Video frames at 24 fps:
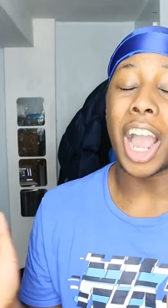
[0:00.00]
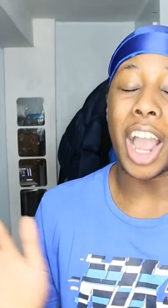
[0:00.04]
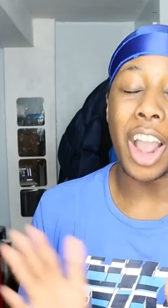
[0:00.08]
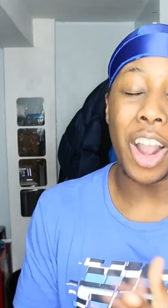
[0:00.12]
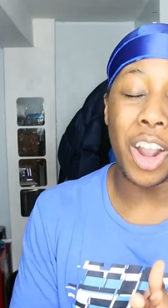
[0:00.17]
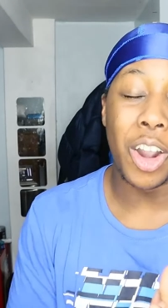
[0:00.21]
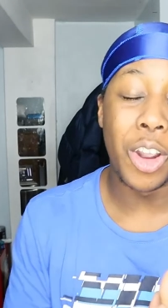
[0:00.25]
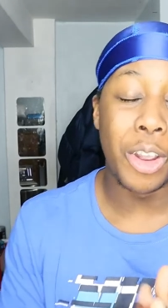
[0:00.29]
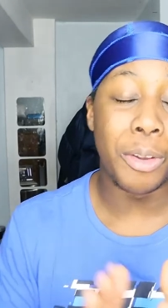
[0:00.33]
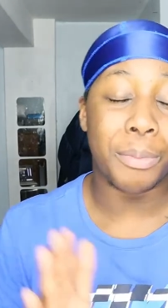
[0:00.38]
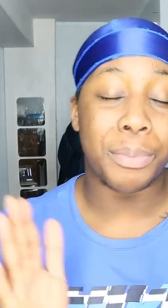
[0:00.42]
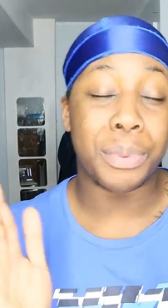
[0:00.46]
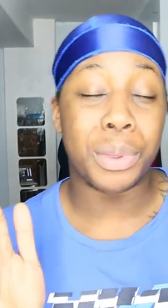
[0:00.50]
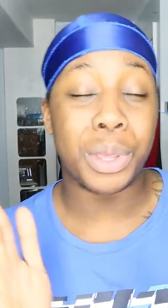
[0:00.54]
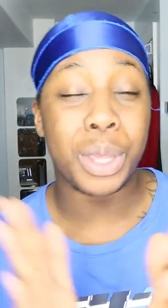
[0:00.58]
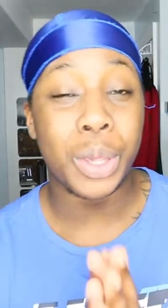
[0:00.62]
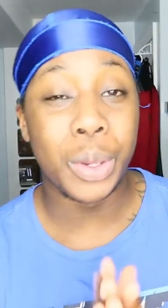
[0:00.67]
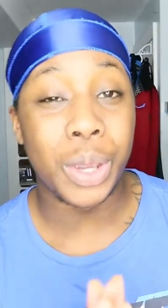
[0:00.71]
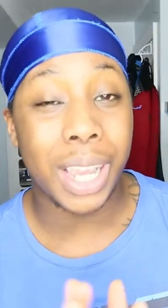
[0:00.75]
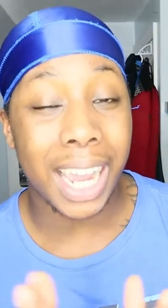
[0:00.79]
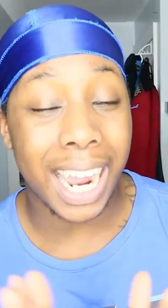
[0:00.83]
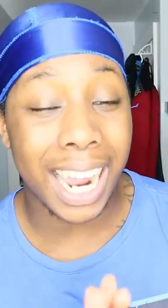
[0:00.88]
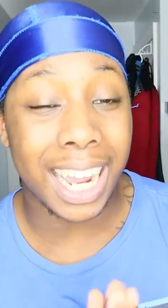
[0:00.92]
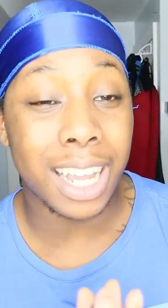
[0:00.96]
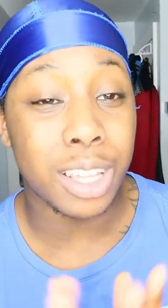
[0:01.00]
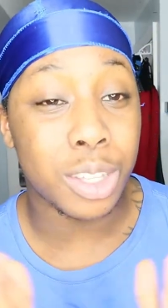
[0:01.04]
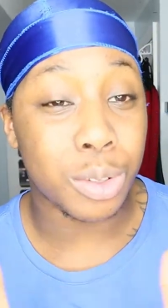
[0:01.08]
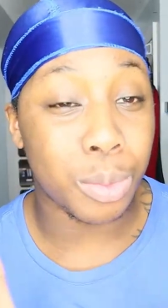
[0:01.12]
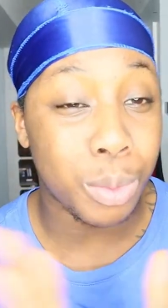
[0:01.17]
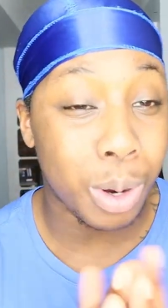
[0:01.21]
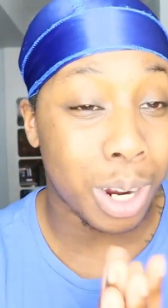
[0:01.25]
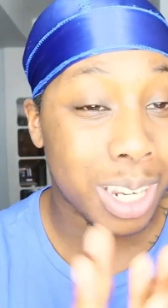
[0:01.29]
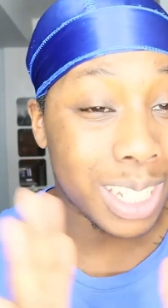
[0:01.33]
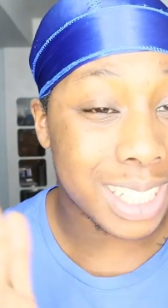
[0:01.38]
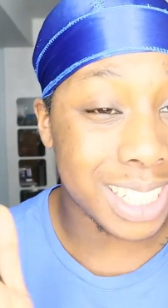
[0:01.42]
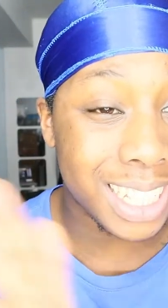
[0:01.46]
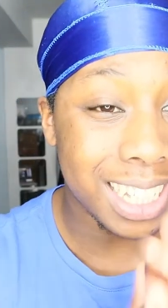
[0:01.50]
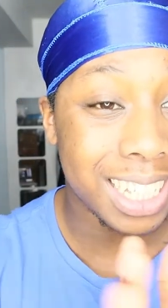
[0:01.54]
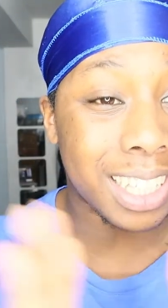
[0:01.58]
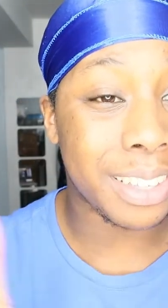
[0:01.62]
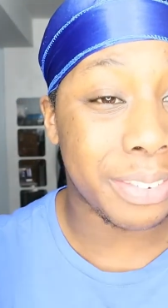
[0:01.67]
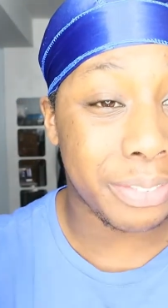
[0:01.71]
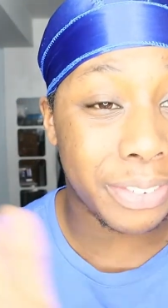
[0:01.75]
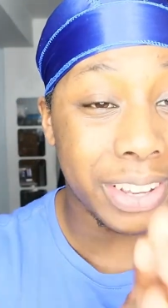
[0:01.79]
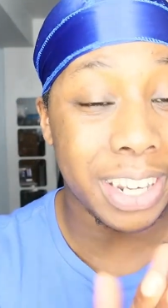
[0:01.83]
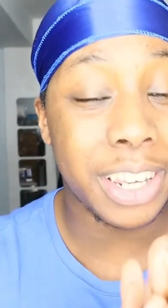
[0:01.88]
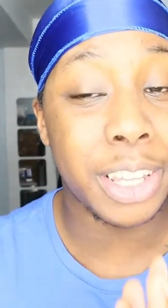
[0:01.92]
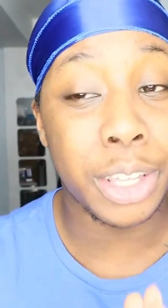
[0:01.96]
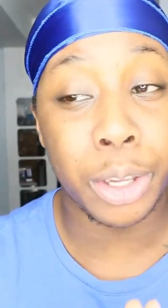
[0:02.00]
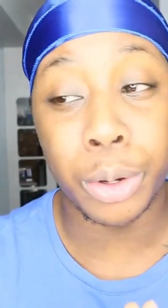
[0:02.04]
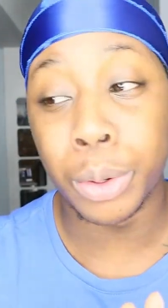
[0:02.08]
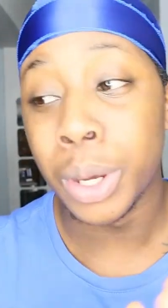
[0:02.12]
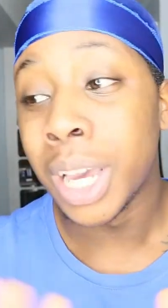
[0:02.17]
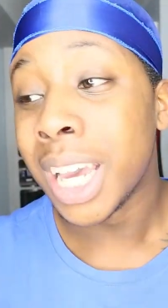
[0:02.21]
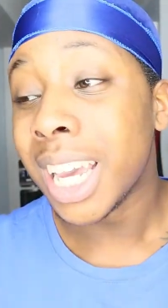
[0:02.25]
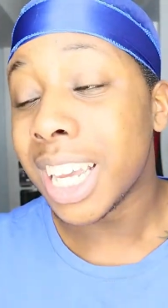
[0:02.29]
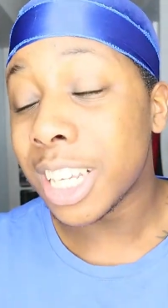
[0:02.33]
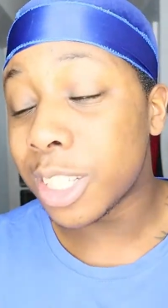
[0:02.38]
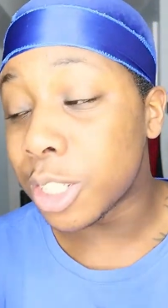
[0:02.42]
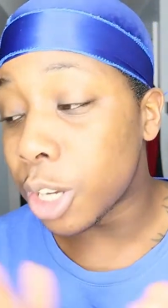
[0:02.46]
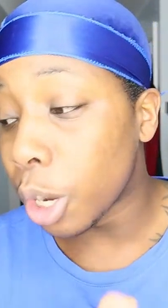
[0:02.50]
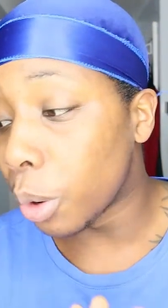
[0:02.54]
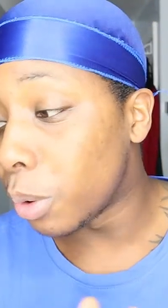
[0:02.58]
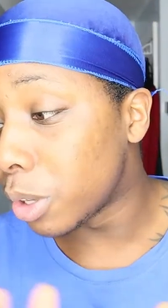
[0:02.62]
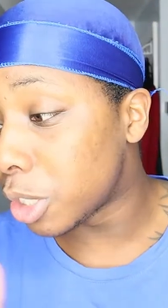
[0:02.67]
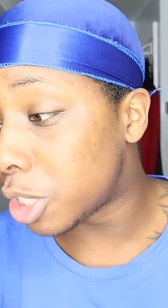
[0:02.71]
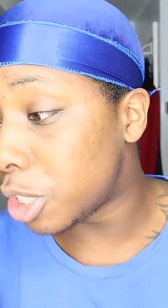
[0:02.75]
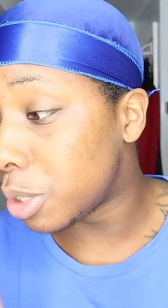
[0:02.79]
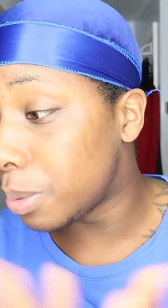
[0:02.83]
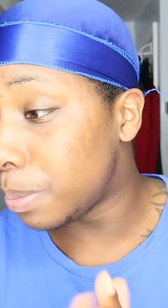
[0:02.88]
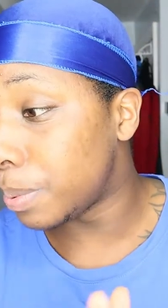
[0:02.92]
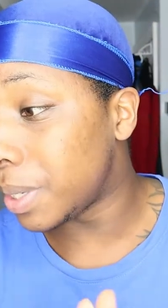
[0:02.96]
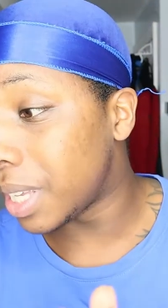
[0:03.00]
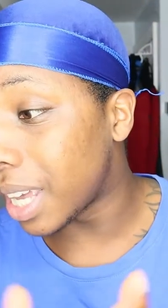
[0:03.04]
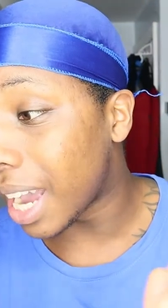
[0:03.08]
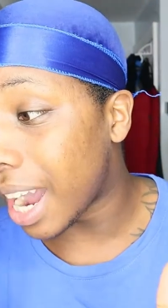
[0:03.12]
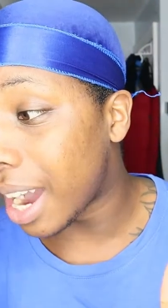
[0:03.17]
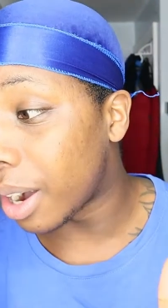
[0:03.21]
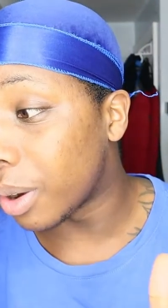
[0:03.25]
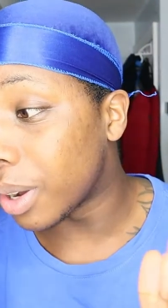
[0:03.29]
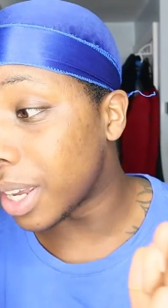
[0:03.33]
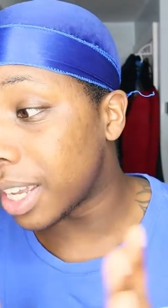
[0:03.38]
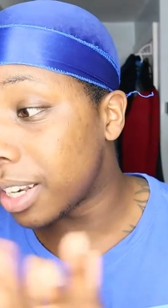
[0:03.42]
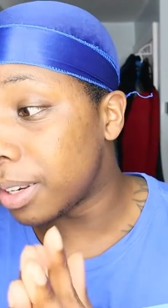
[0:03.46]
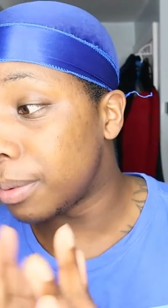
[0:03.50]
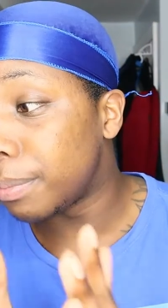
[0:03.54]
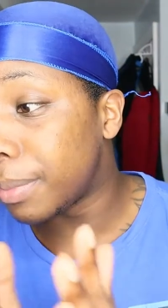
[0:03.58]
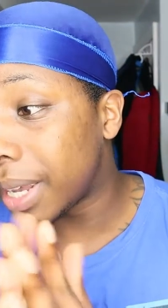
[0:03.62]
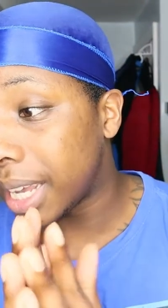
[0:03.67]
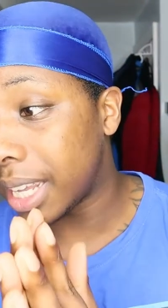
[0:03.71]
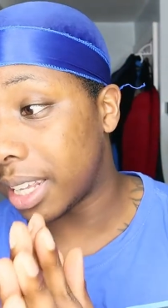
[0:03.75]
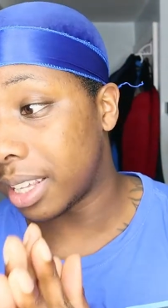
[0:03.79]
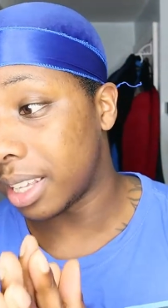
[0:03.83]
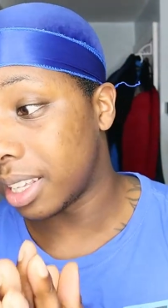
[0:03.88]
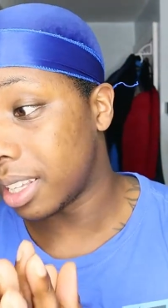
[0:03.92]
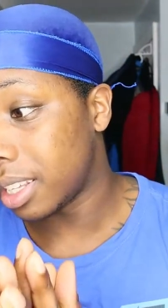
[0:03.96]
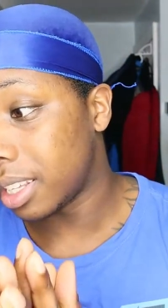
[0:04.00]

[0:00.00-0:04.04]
I hope you guys watch this video. It's going to be out in May.